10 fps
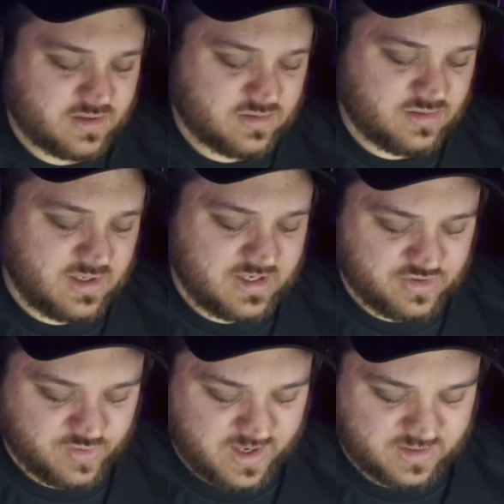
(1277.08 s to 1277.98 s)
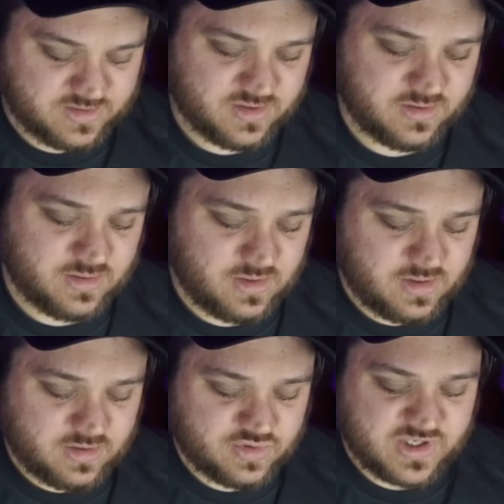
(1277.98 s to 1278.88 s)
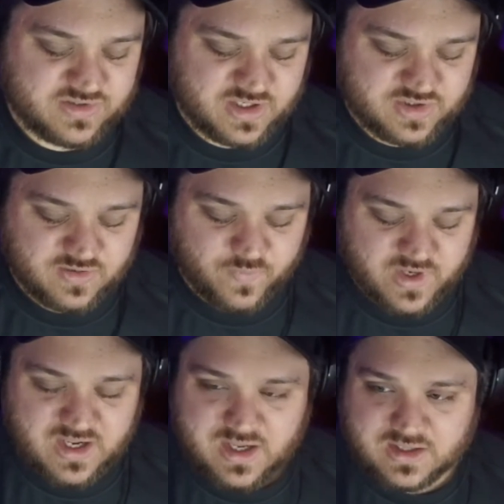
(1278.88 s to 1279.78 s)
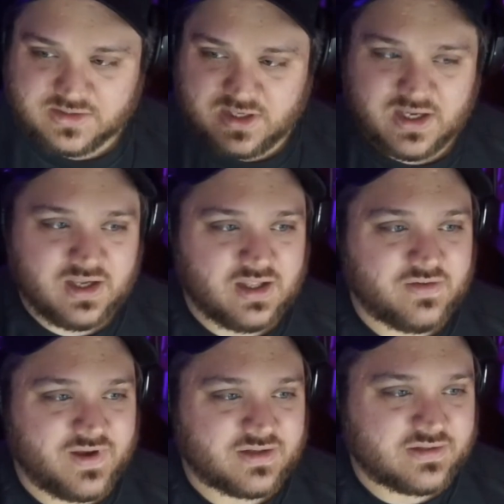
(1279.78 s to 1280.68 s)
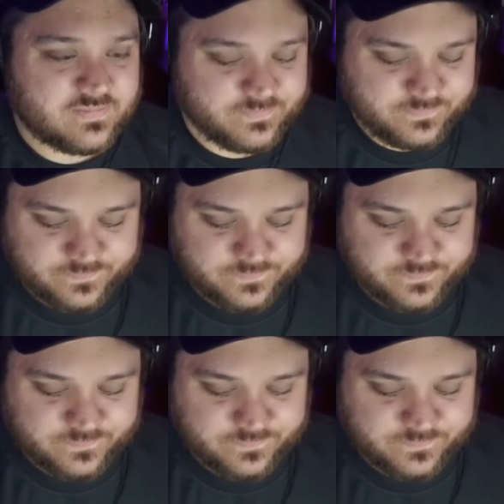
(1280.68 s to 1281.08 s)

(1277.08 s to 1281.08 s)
an indirect translation of when he gets hit in the face.